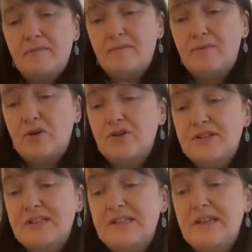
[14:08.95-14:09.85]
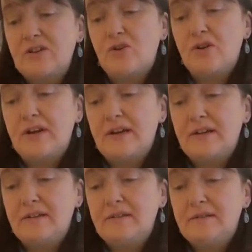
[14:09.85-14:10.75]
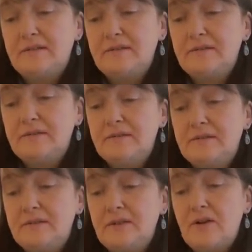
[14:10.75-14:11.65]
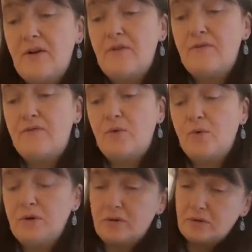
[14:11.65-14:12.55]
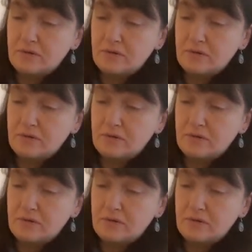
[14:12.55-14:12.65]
because it's knit on a 4,